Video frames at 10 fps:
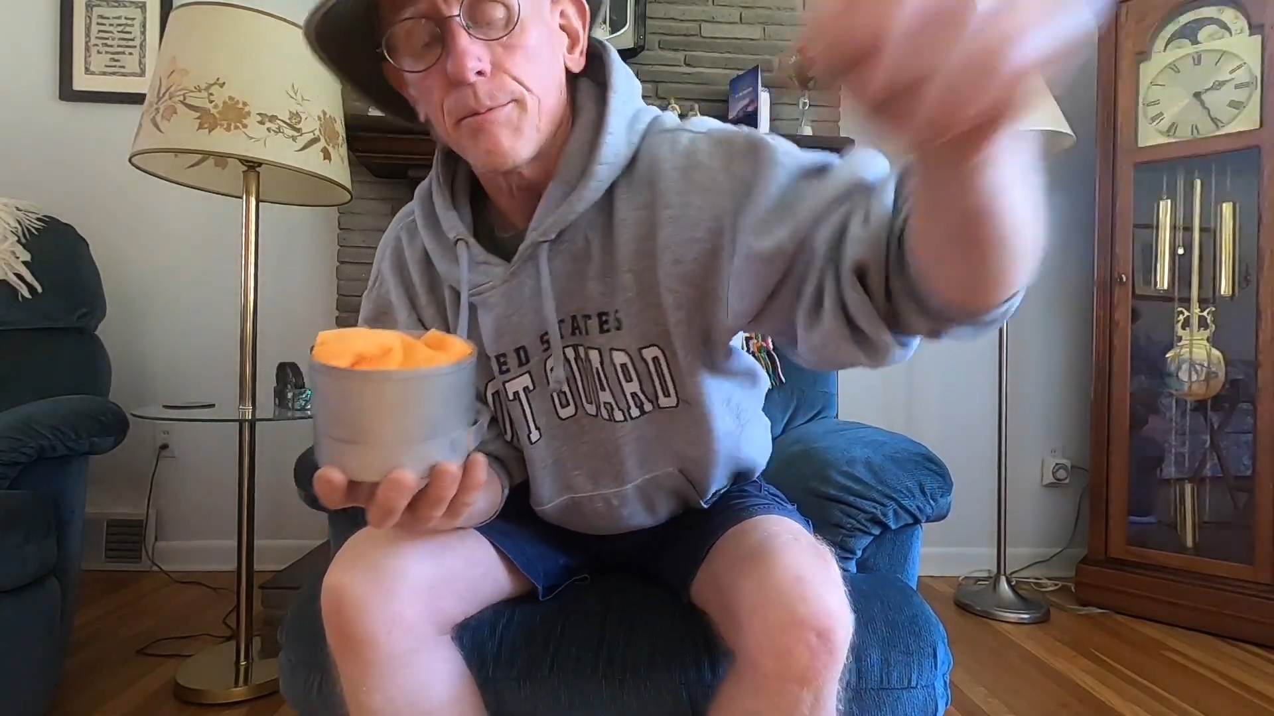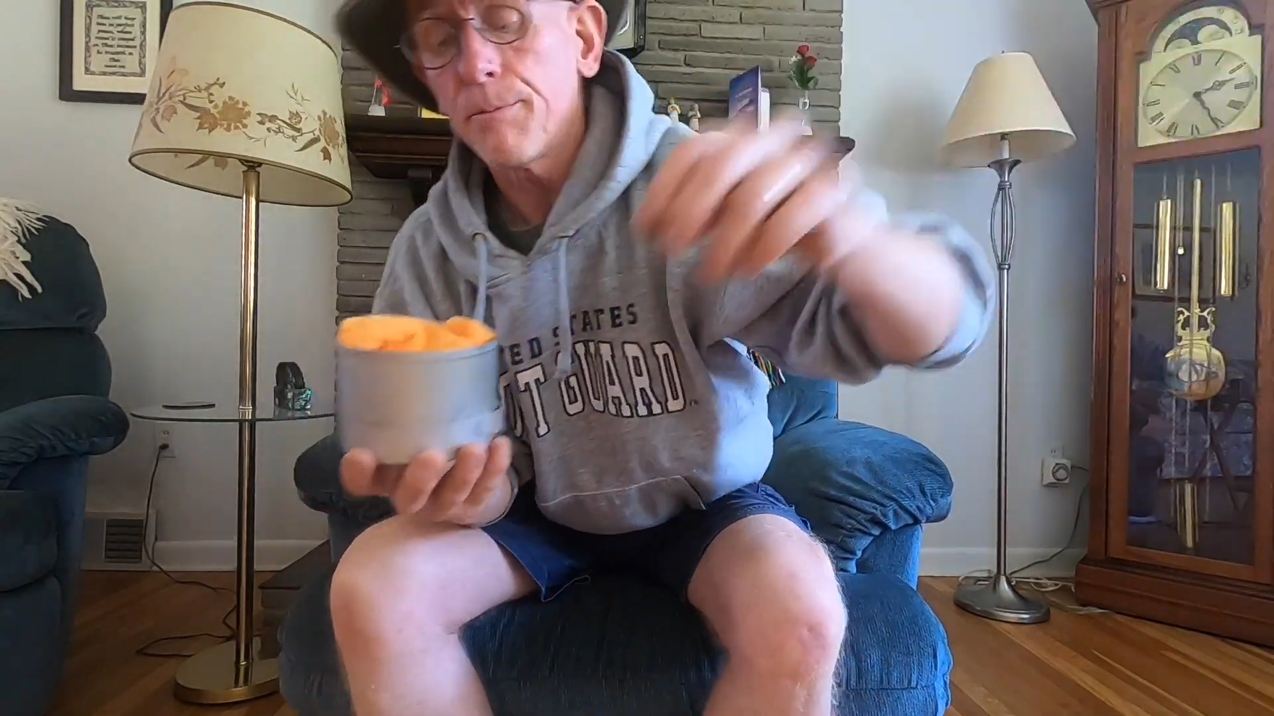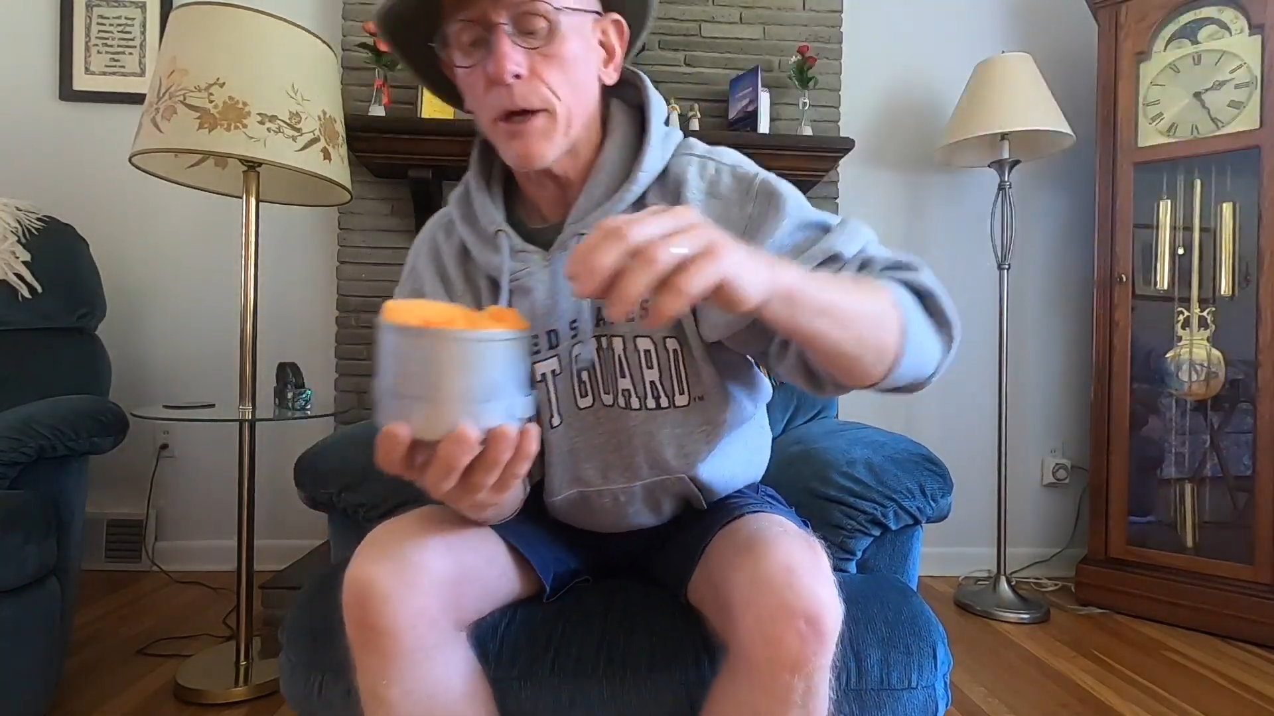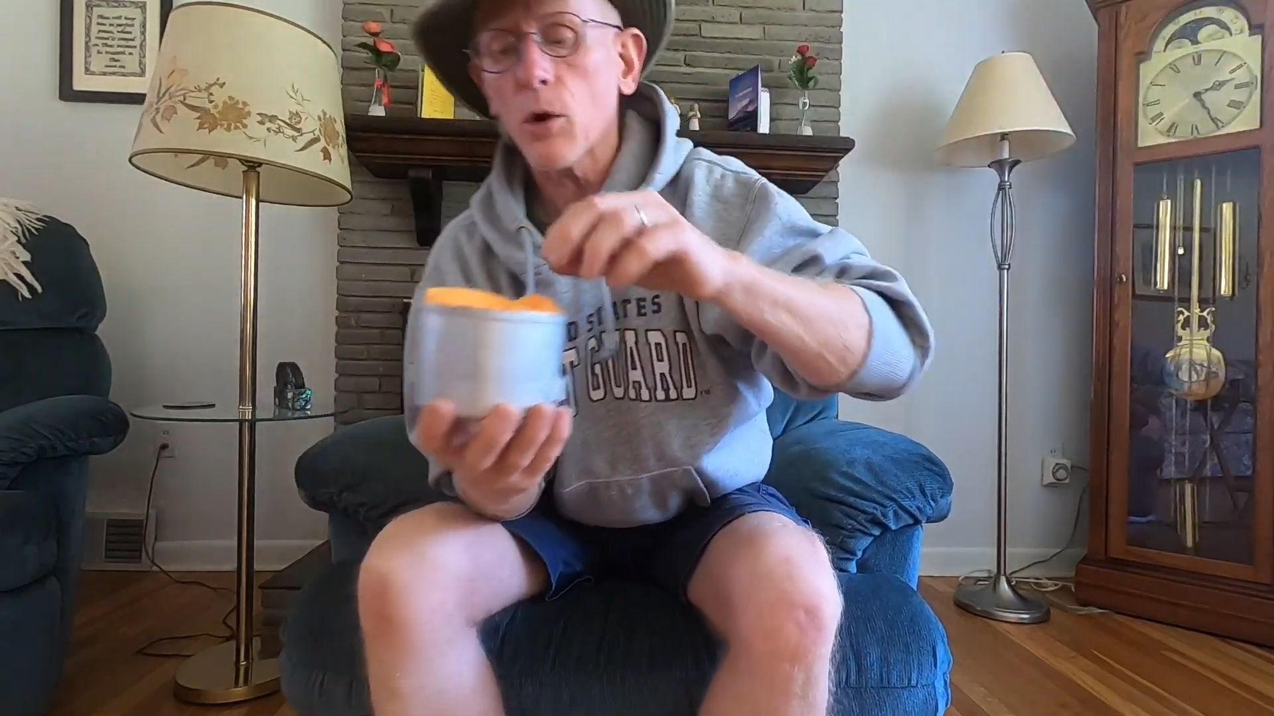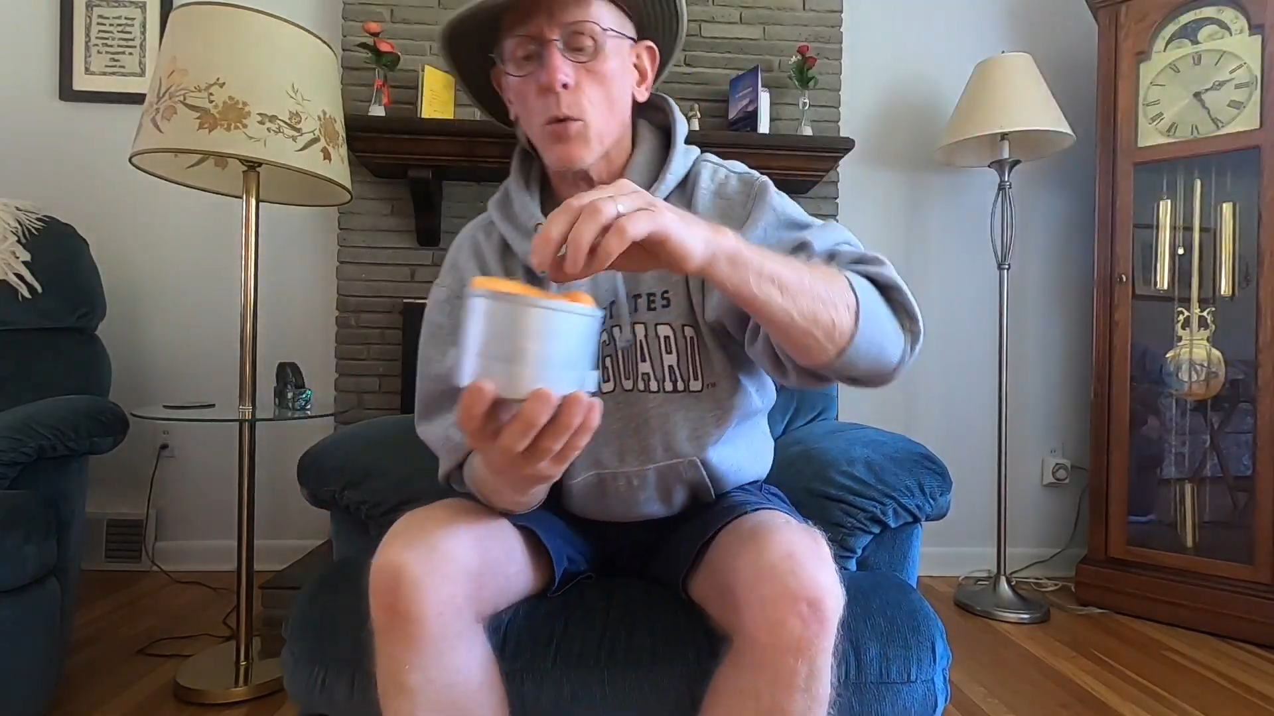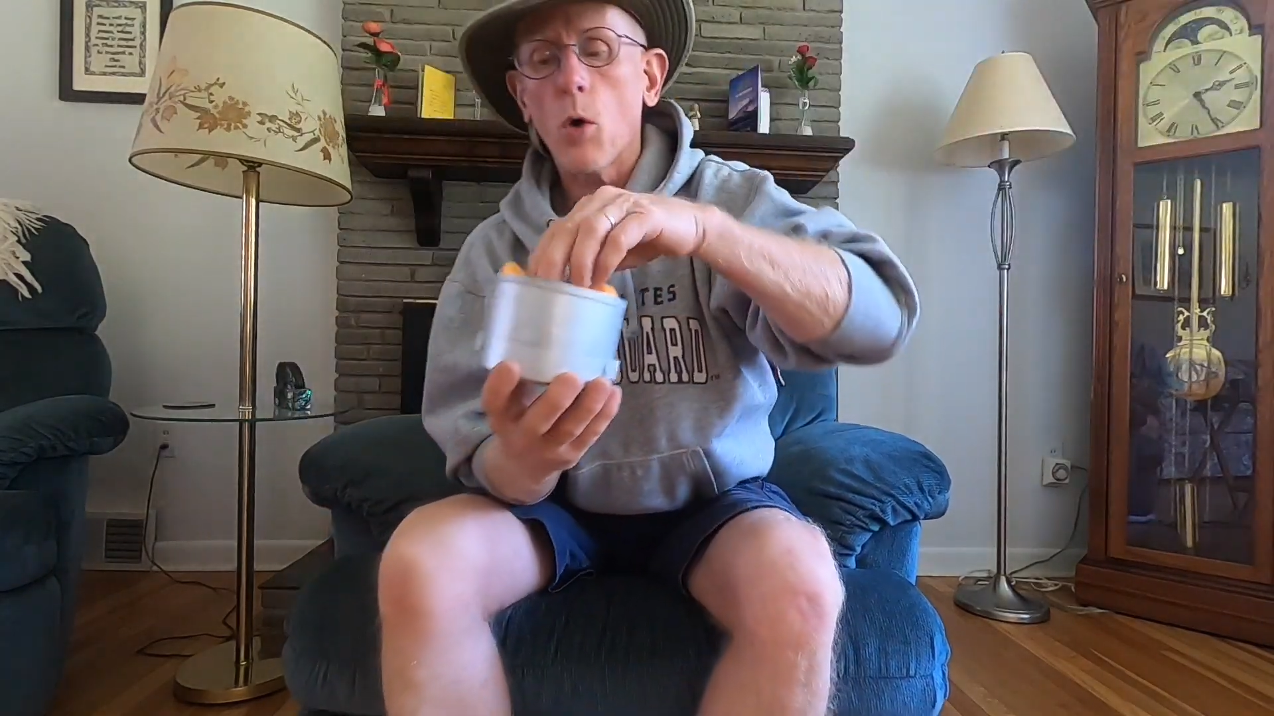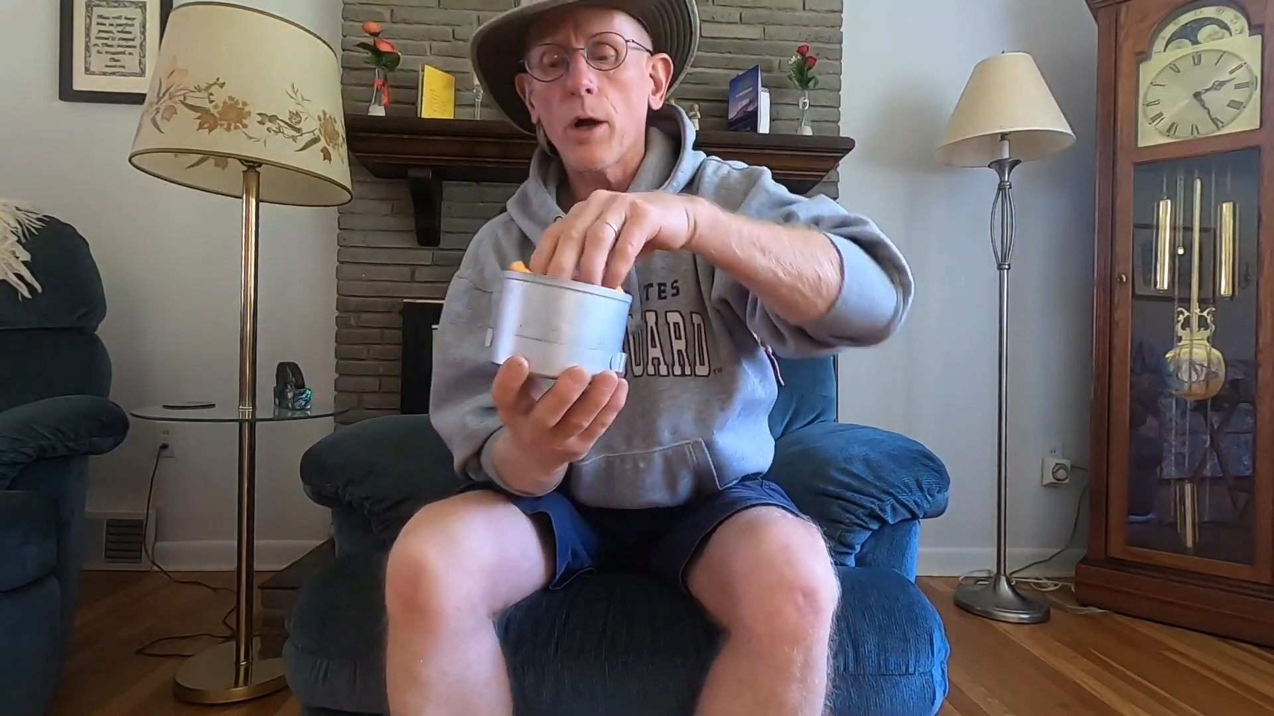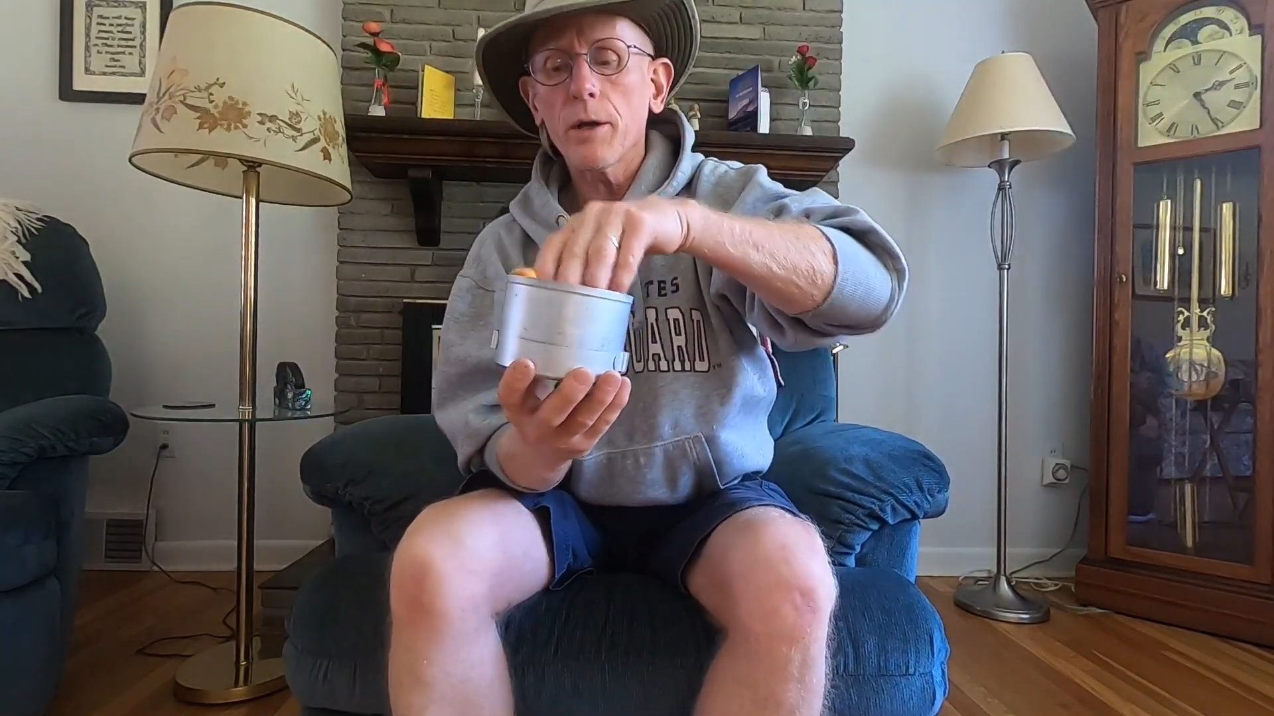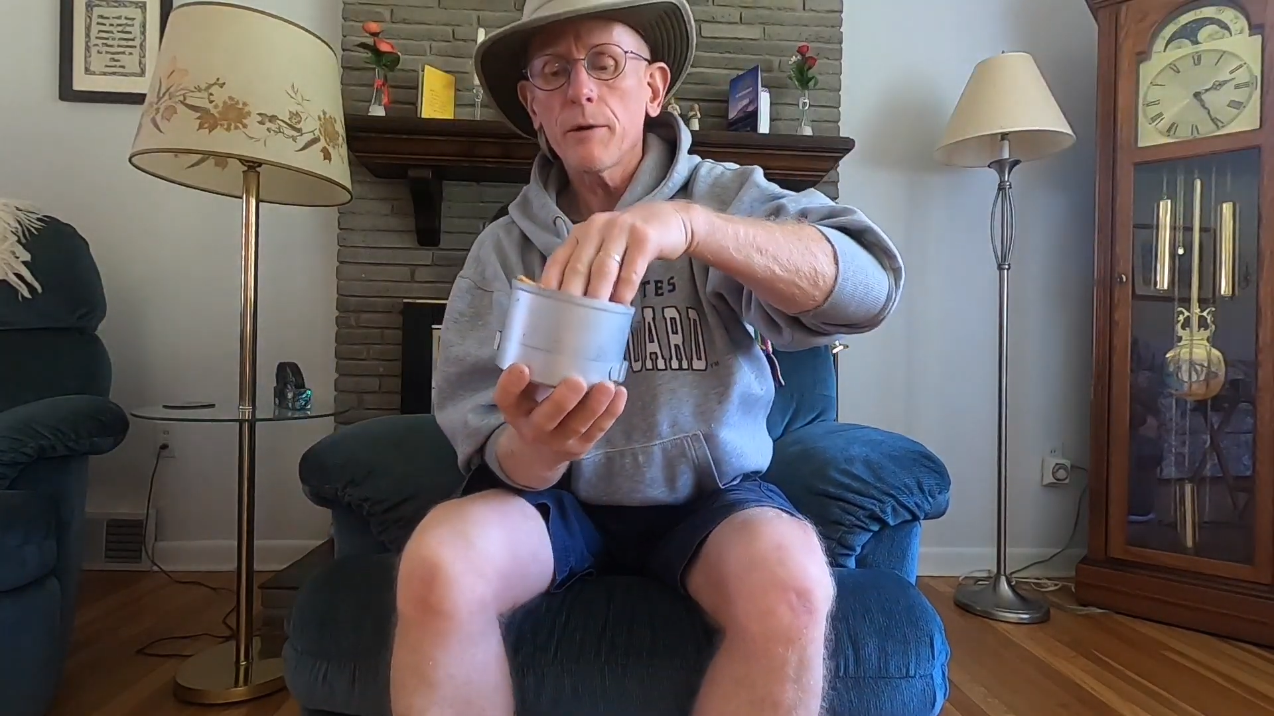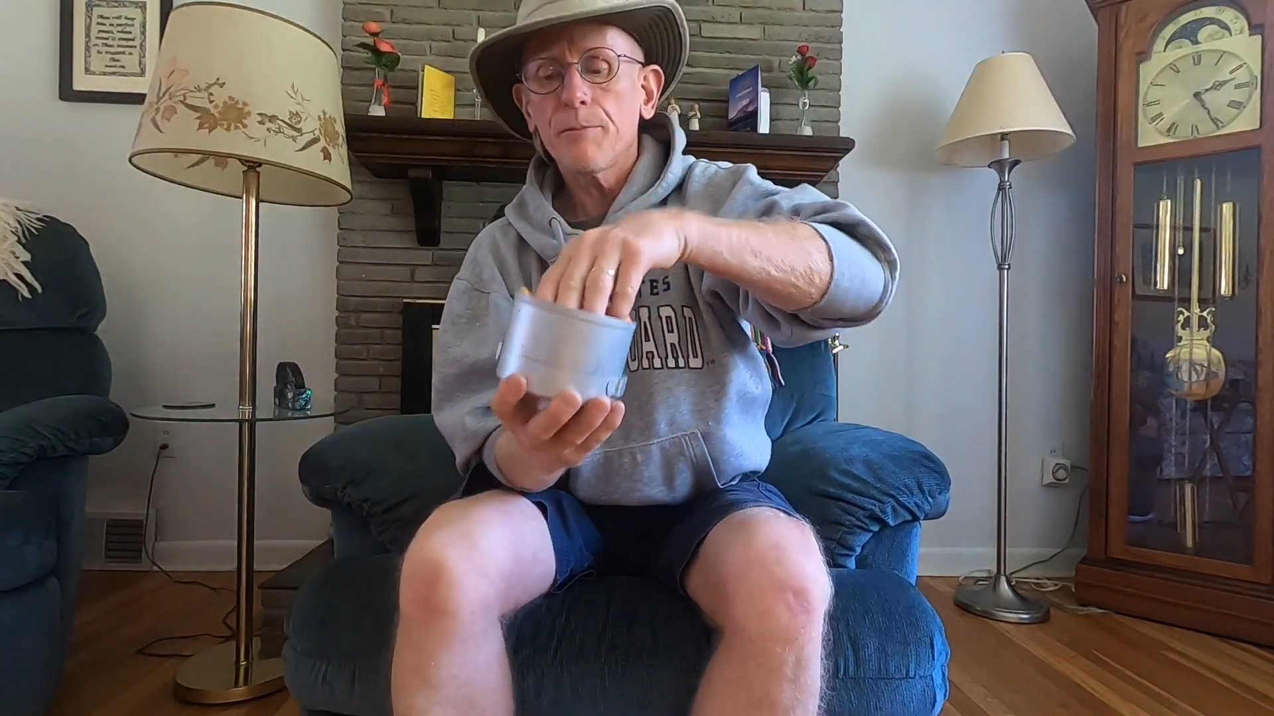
bigger one.